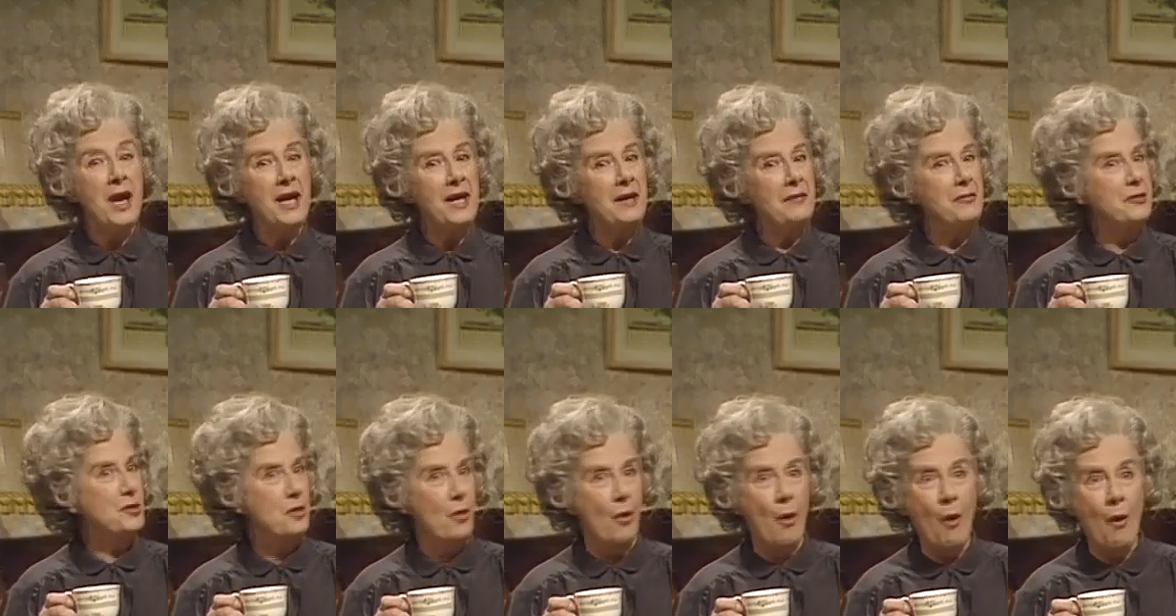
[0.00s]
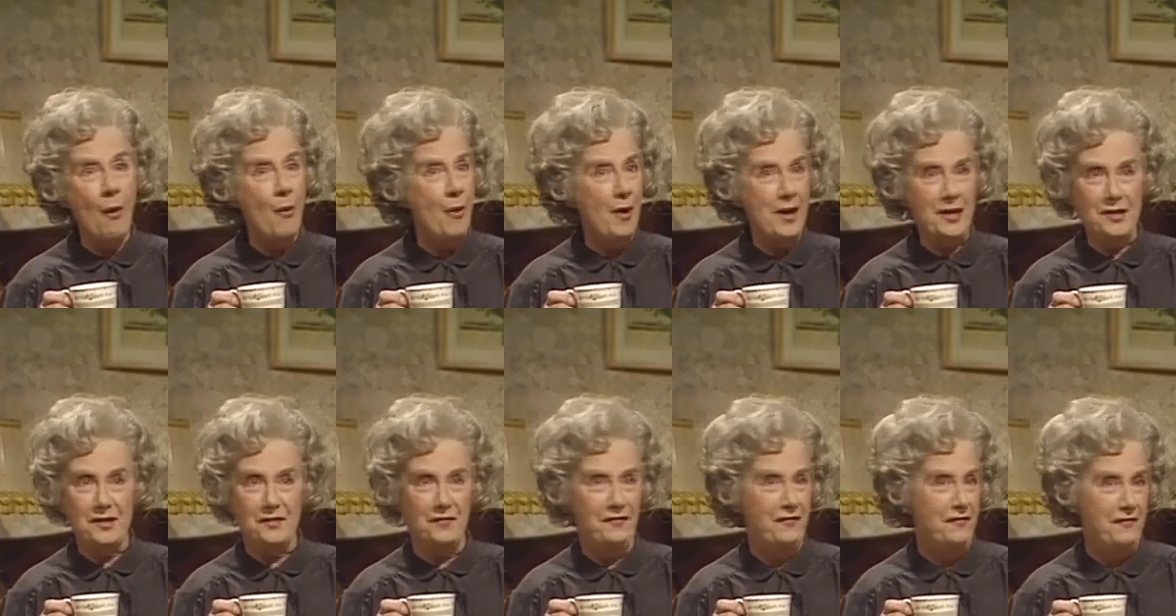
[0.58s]
Well, he was
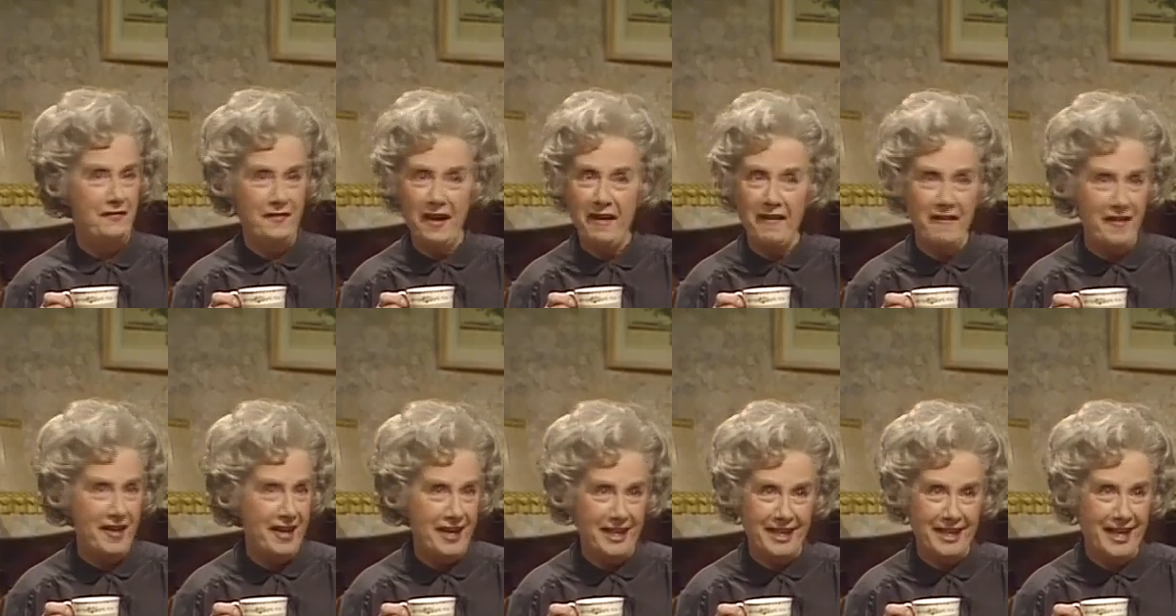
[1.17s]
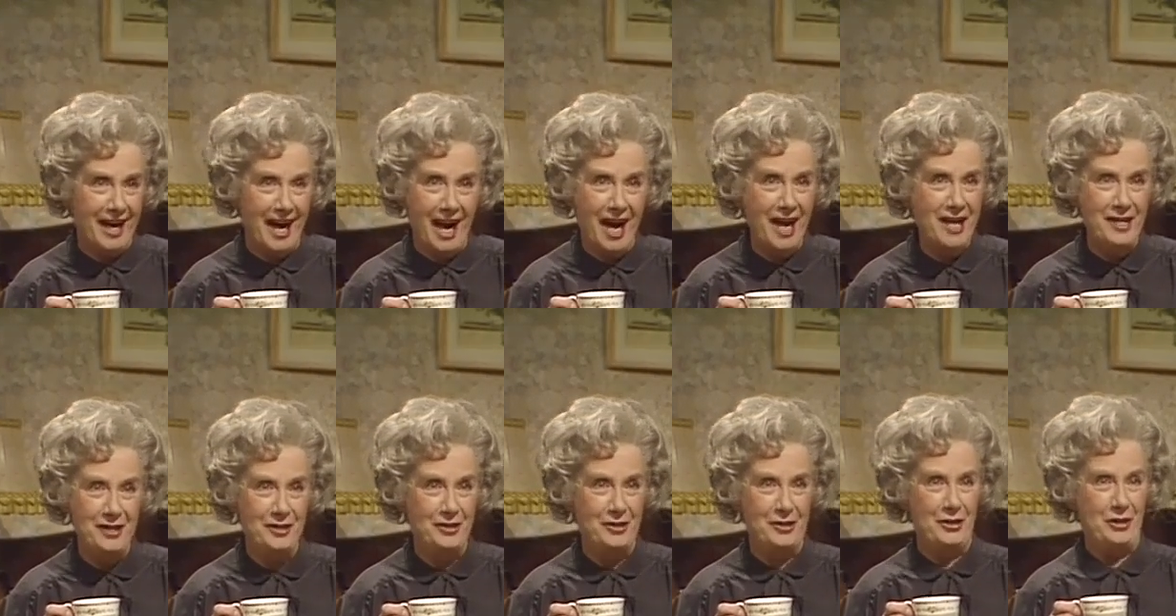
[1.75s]
always very
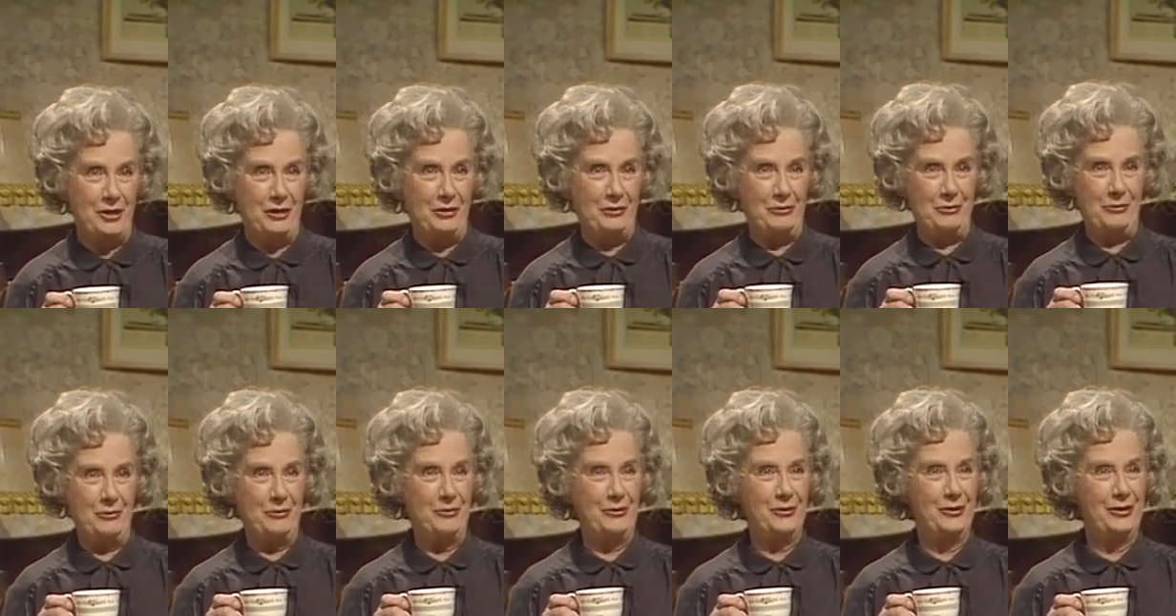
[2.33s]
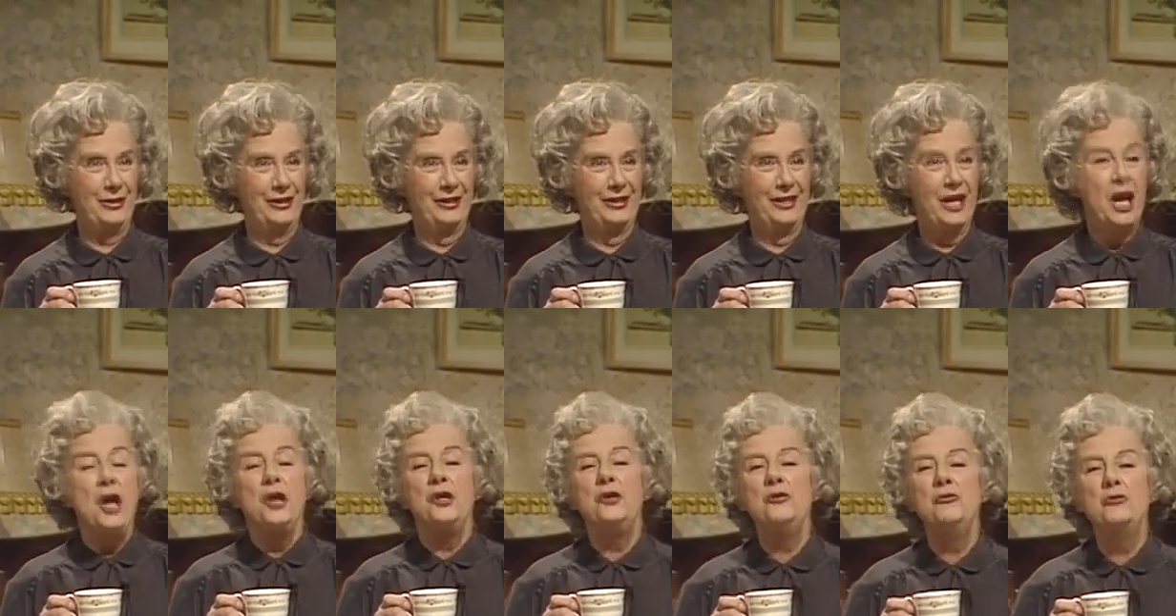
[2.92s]
kind to you.
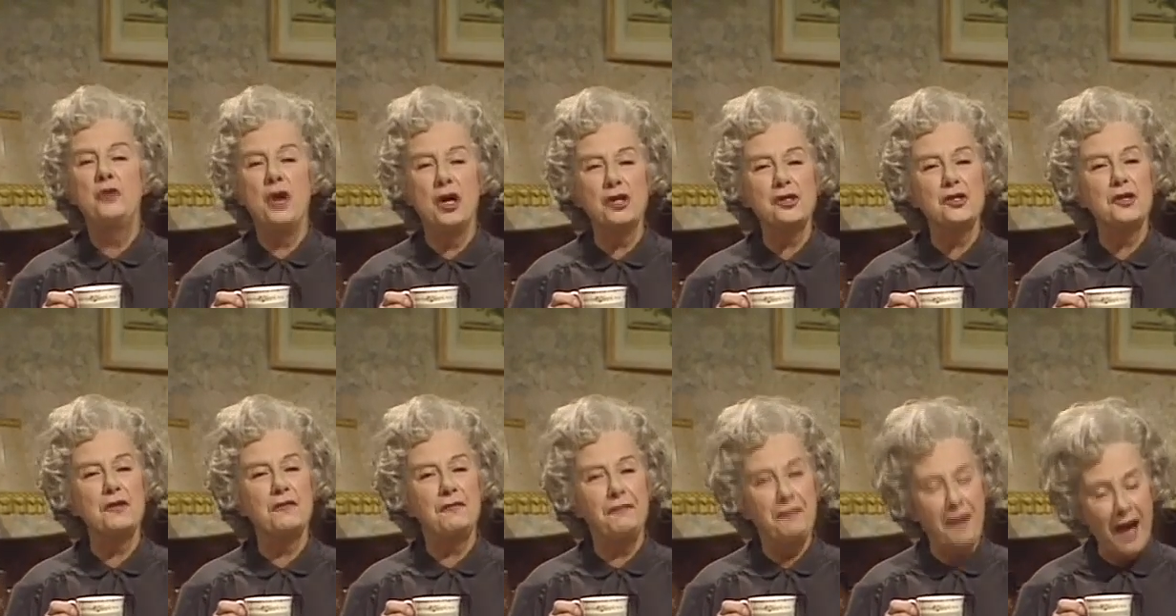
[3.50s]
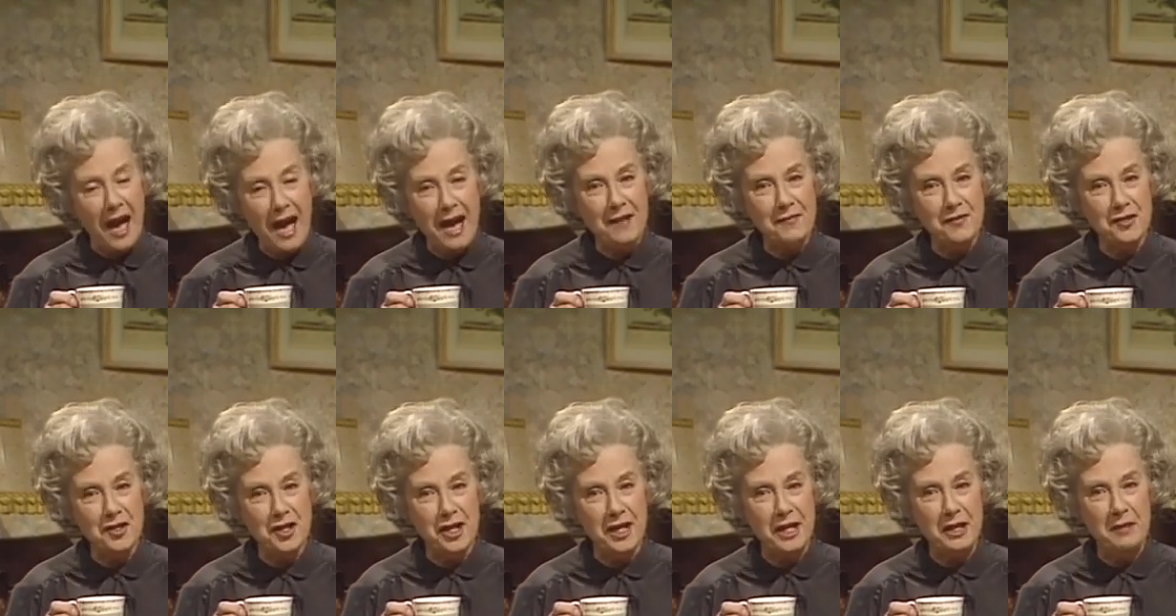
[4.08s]
You got a
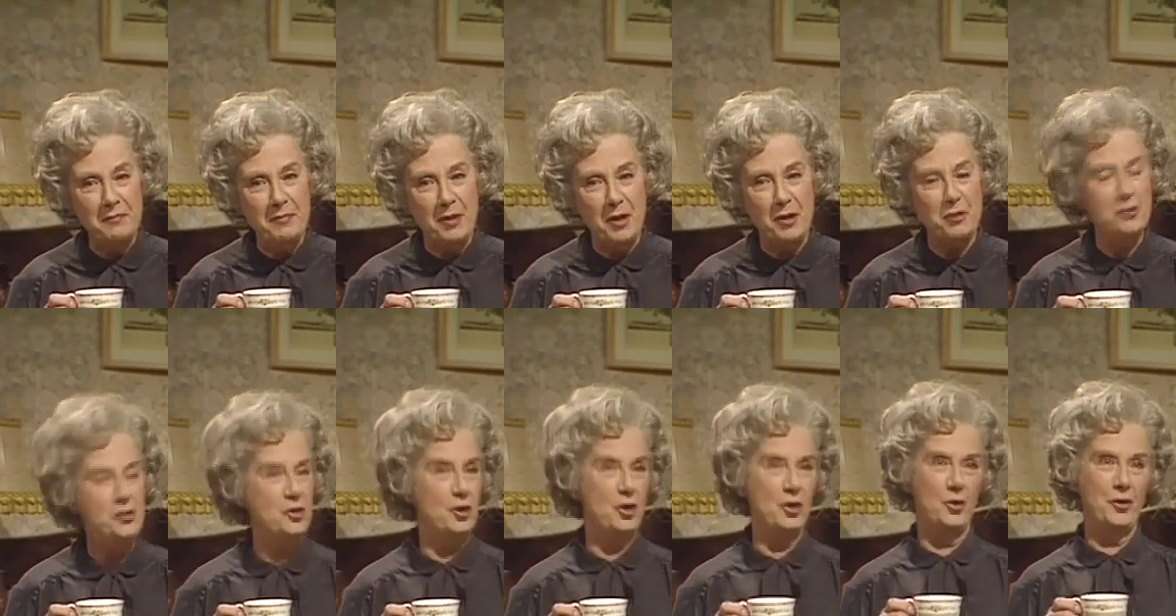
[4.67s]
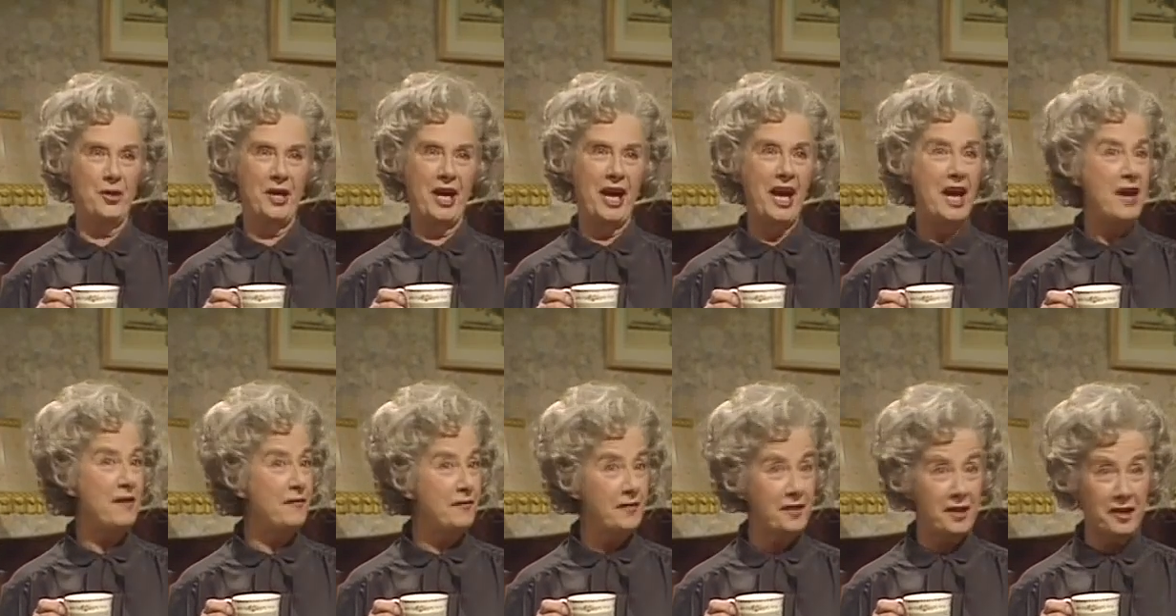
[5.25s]
5-shilling postal order
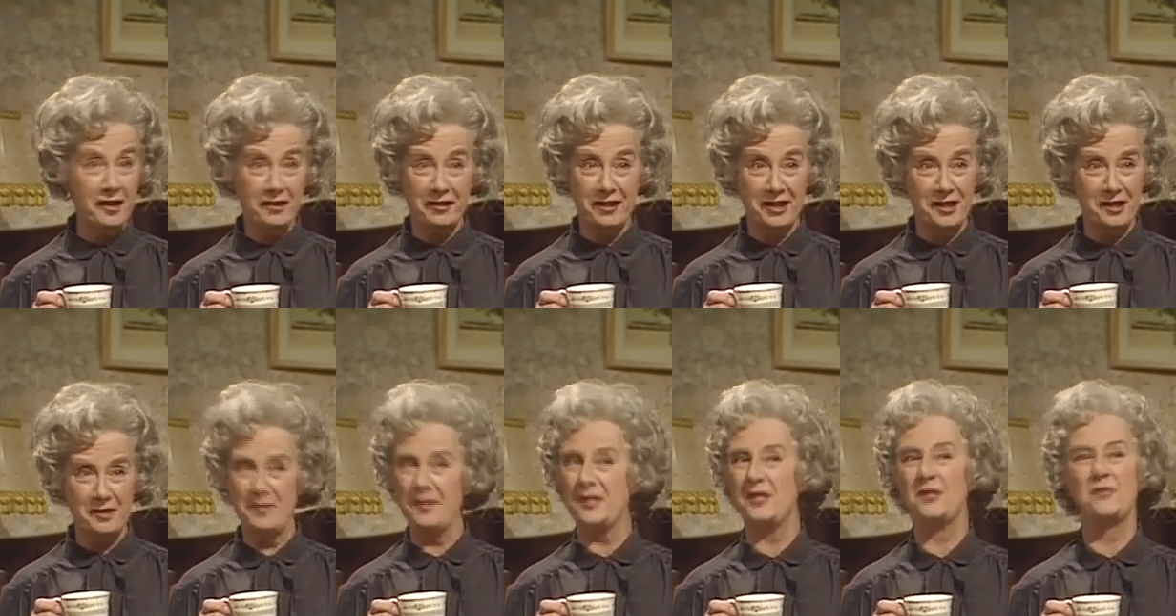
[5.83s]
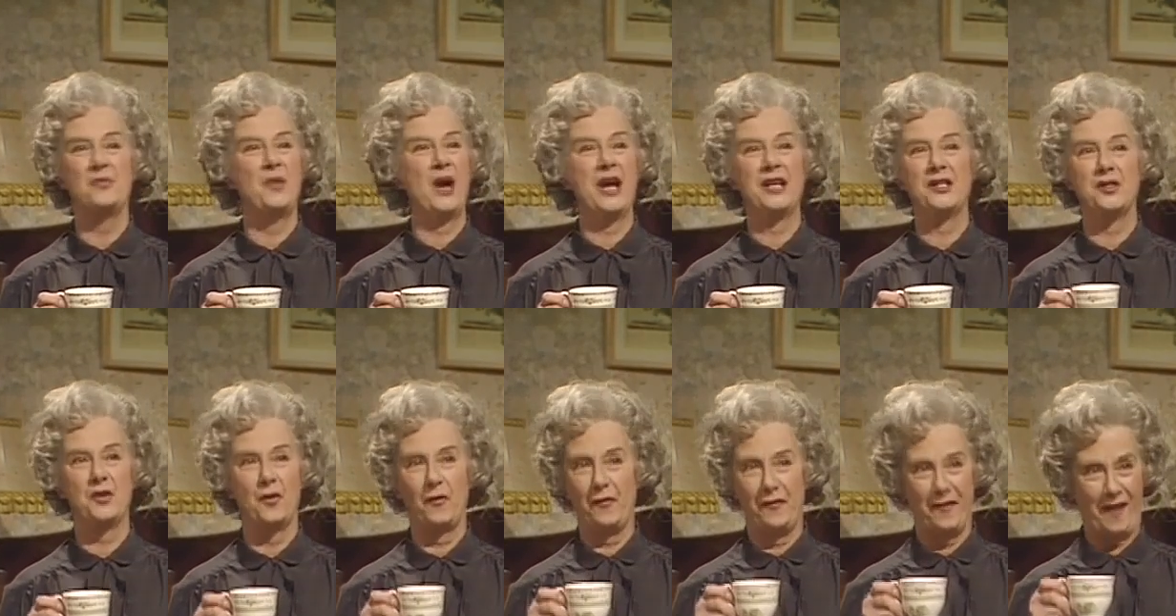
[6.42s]
every Christmas,
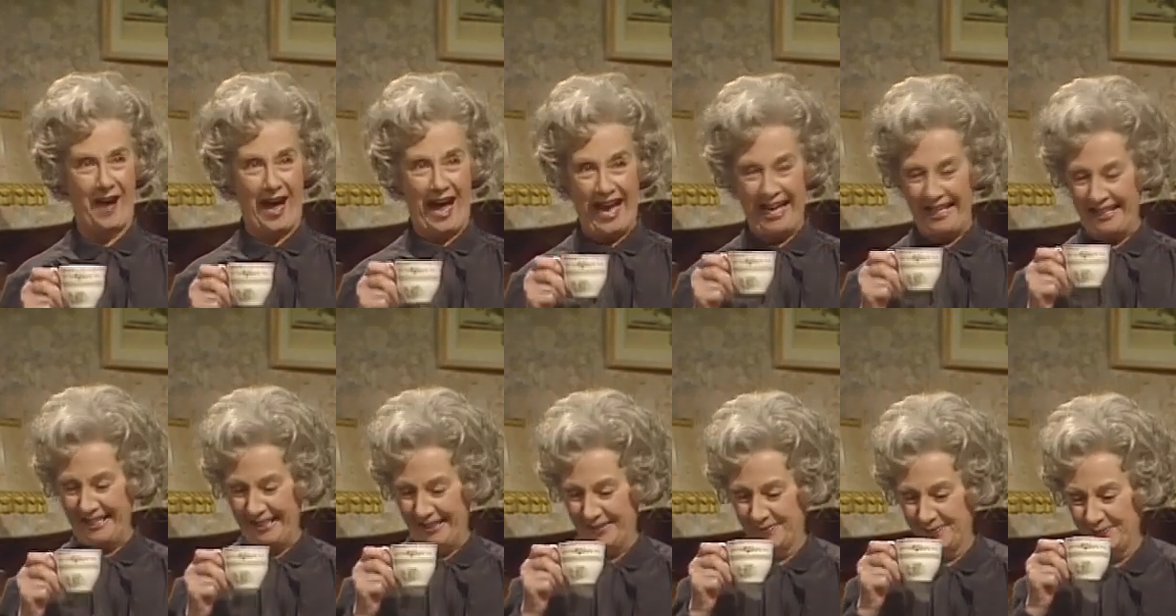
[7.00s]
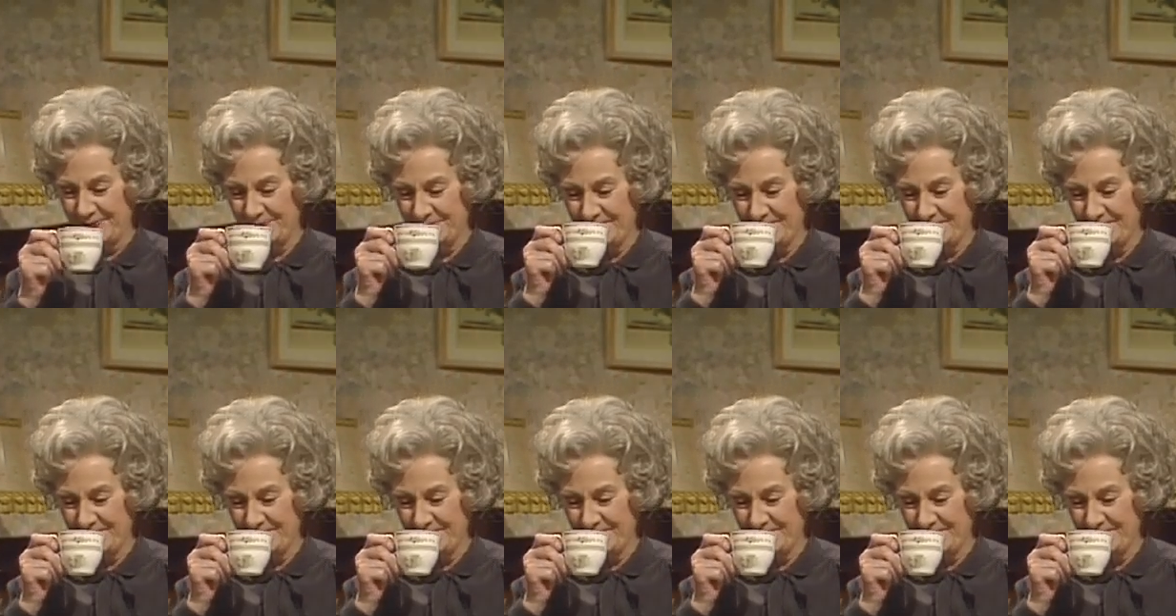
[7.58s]
wet or fine.